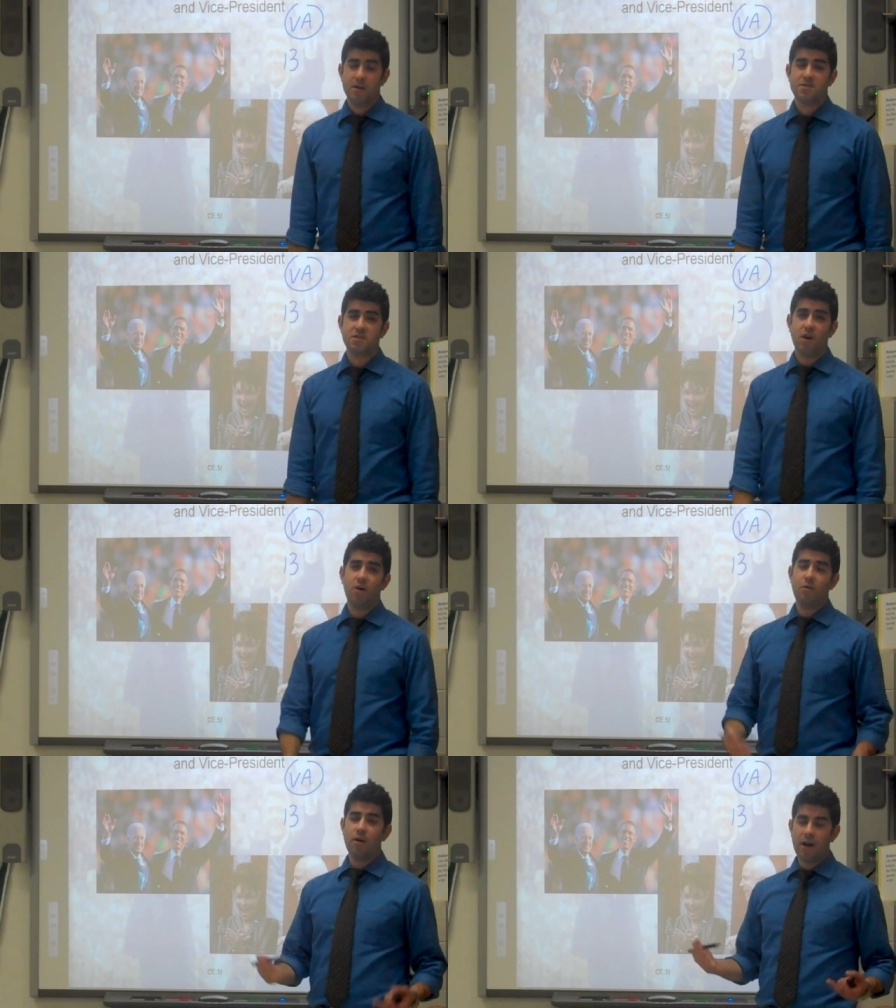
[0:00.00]

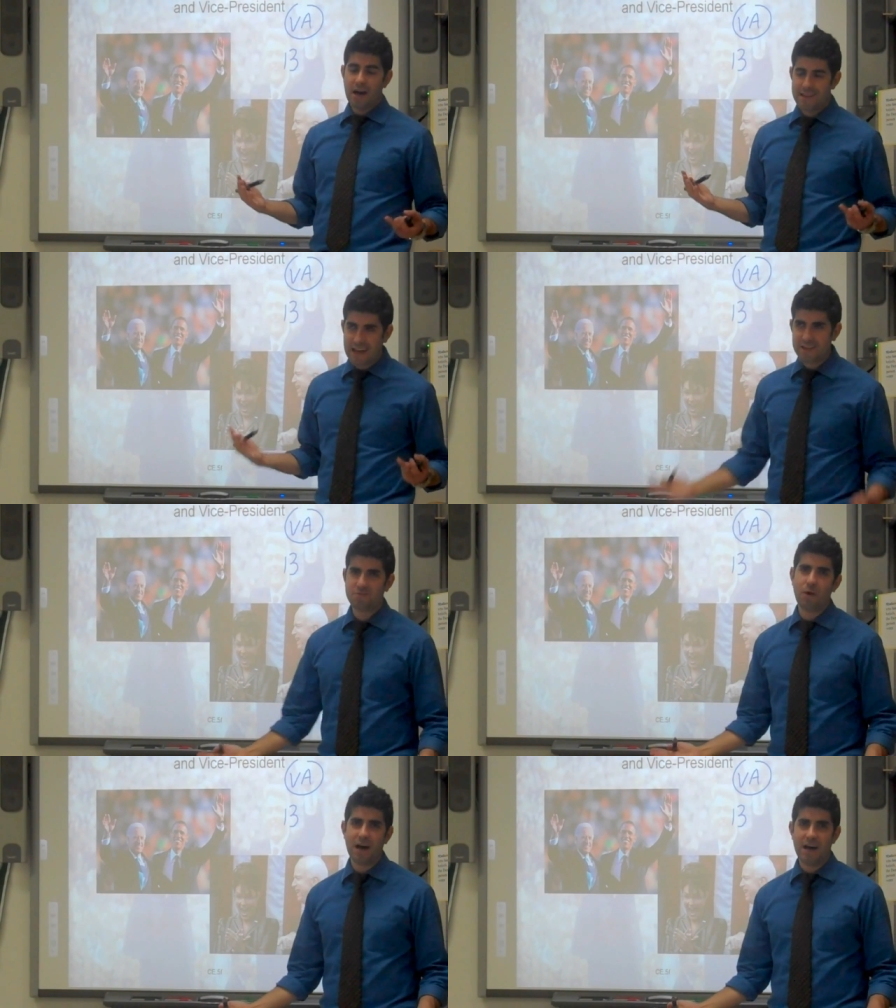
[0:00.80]
So that
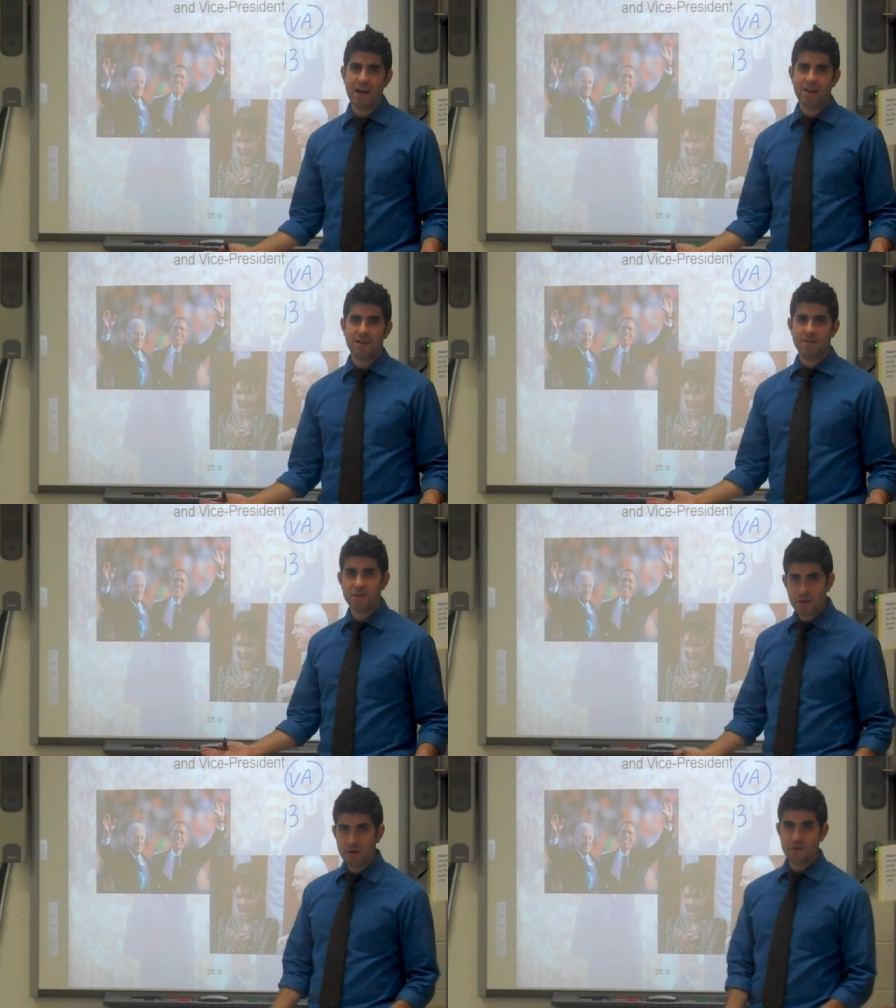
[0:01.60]
is why
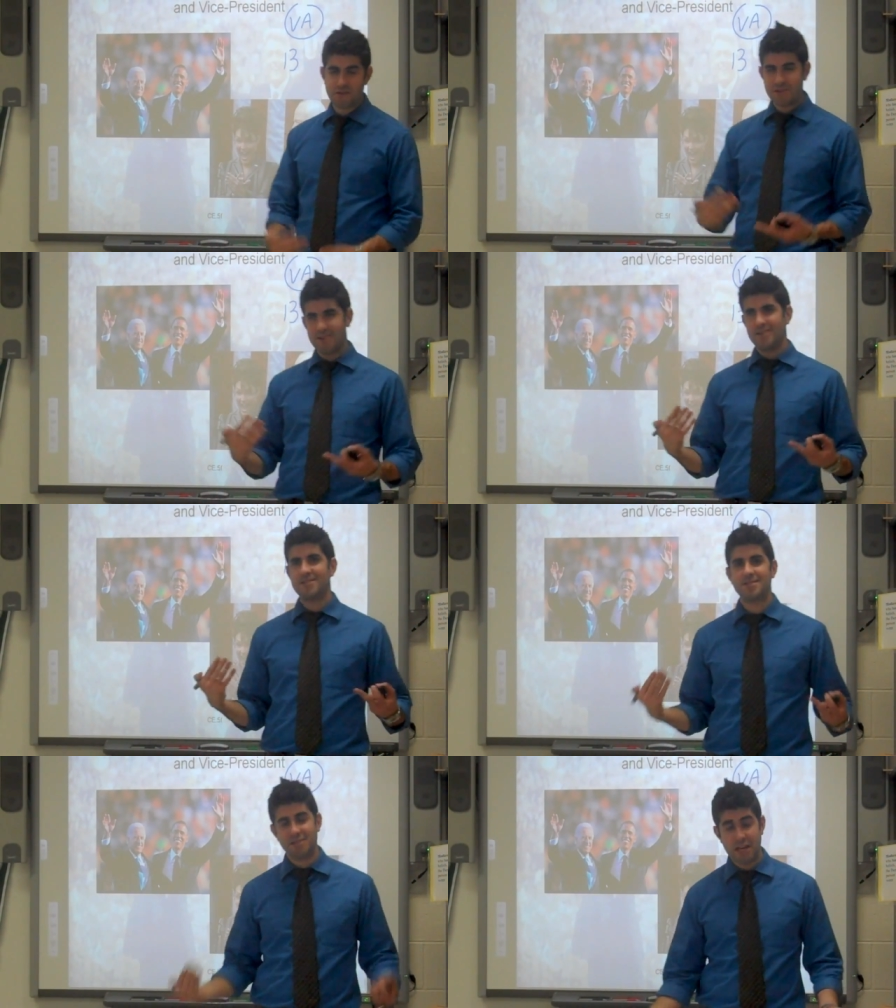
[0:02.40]
news
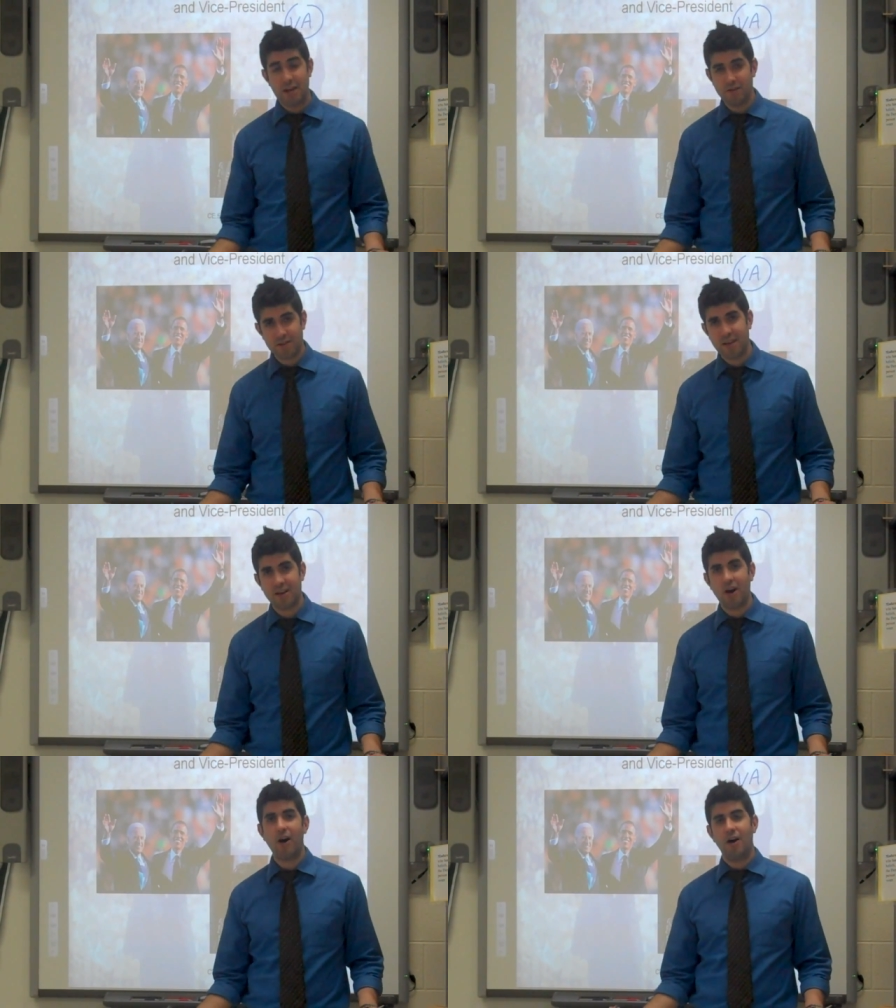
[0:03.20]
channels
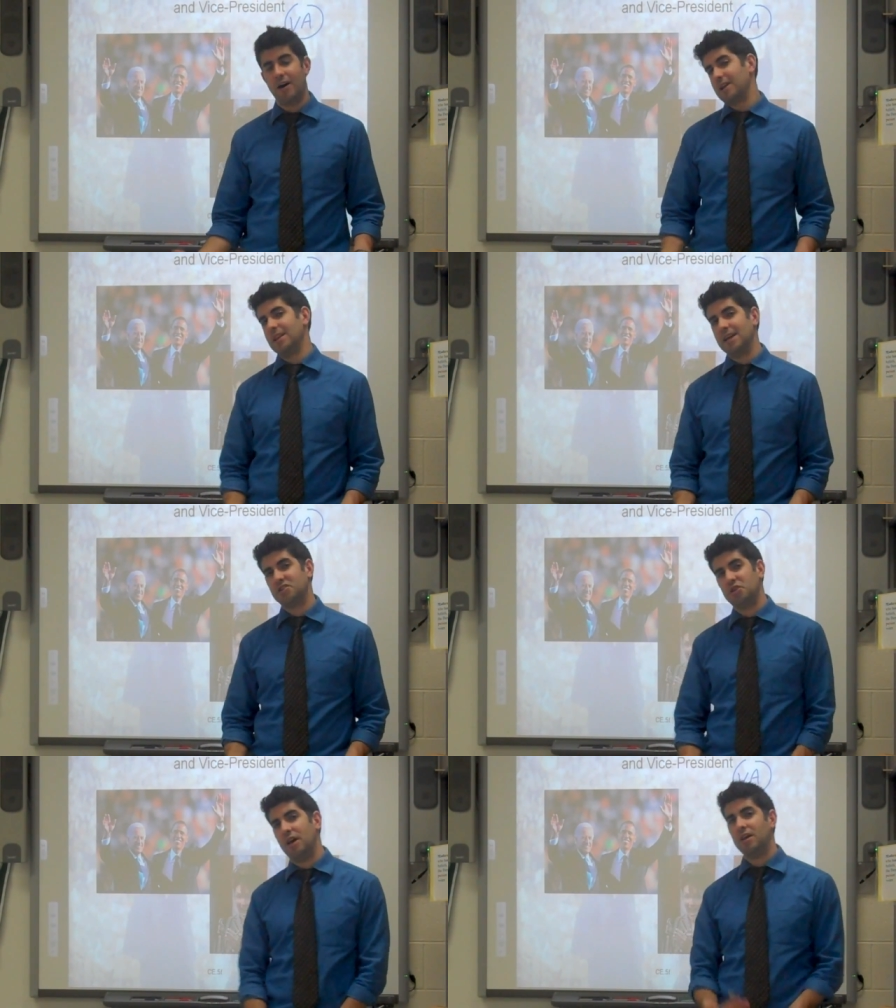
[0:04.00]
can call on
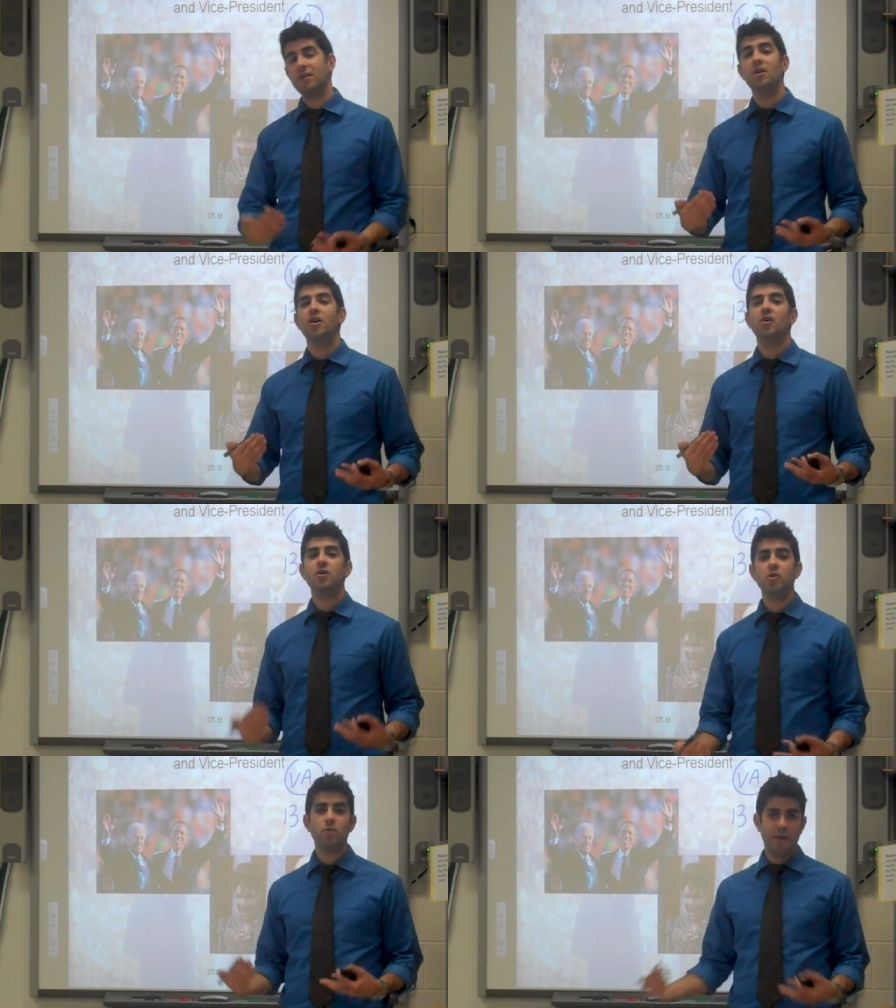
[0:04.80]
election night
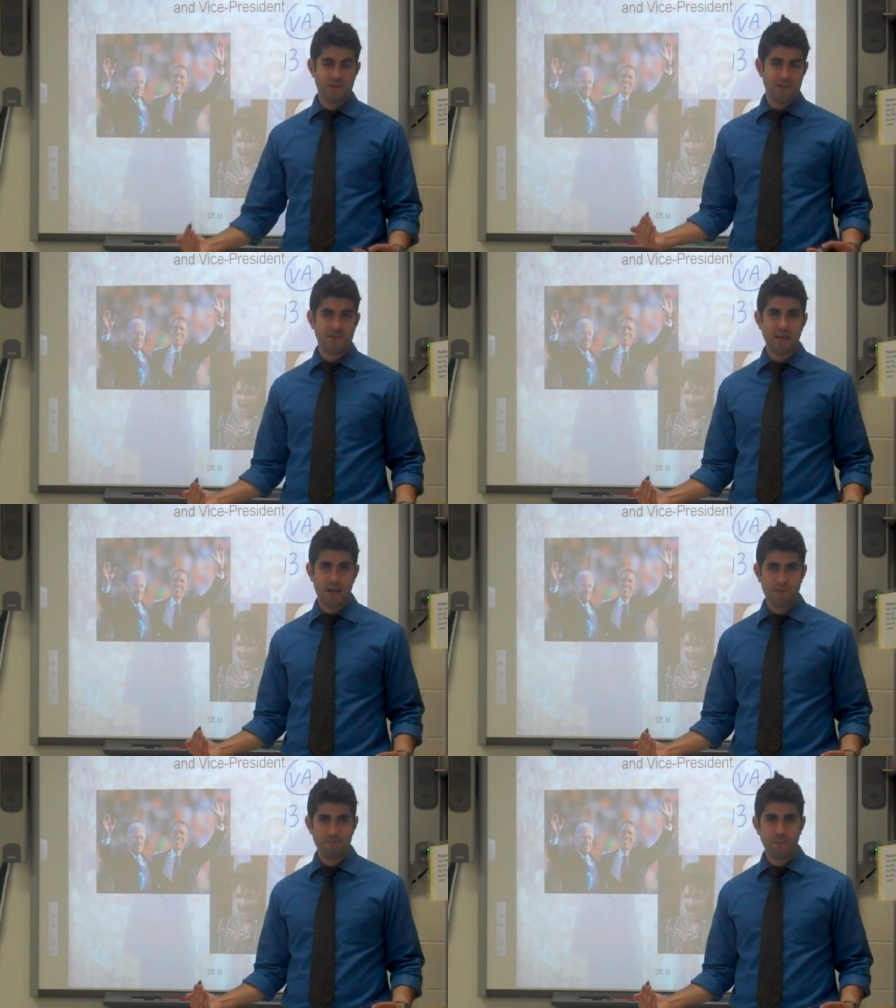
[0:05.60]
who wins the
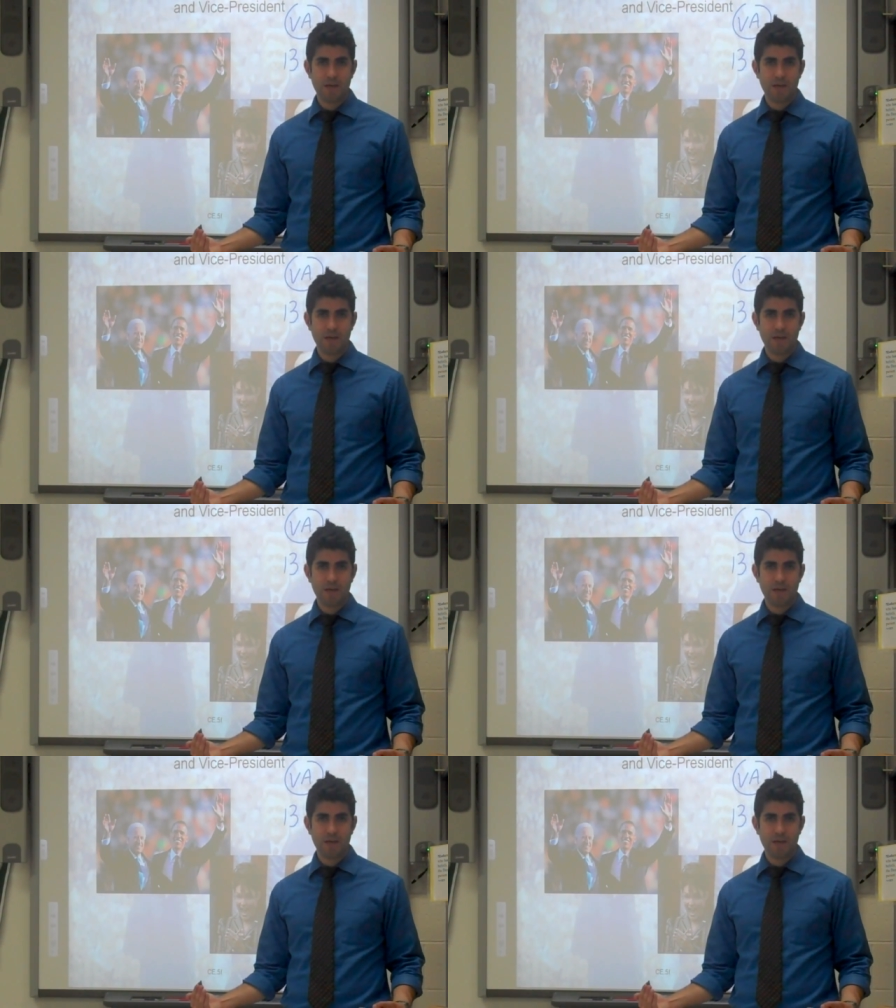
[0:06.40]
state.